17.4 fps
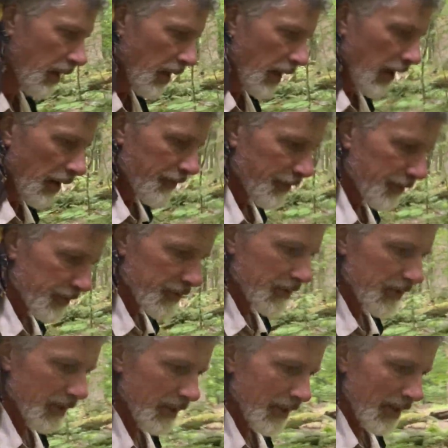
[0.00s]
if
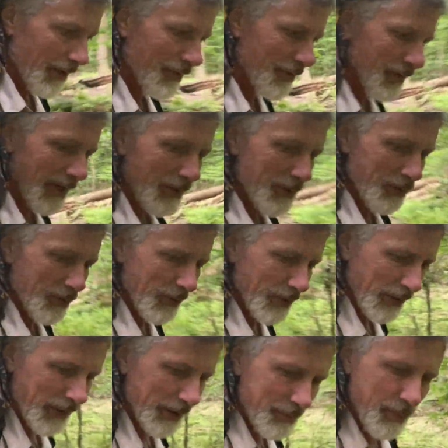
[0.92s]
you're not
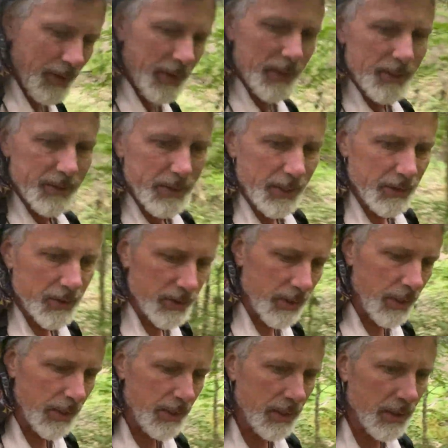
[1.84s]
really paying attention,
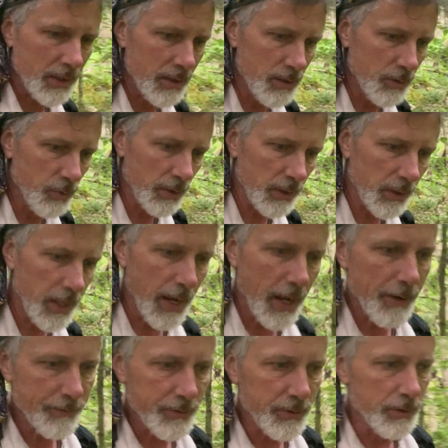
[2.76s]
like, you really
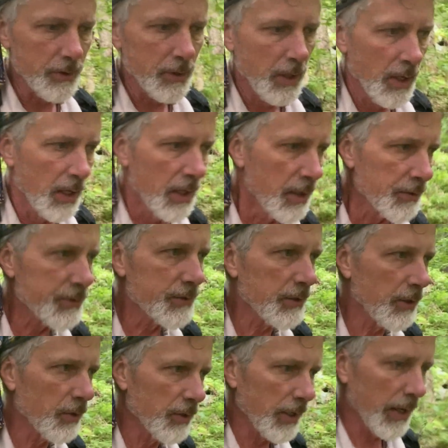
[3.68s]
have to
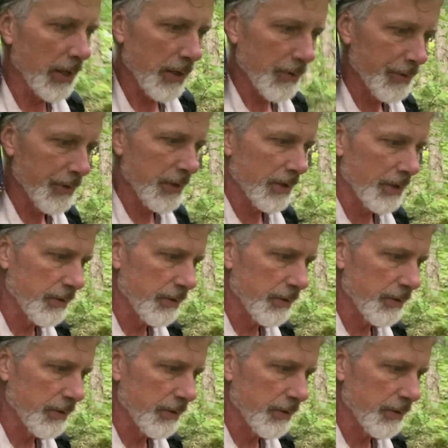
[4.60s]
slow down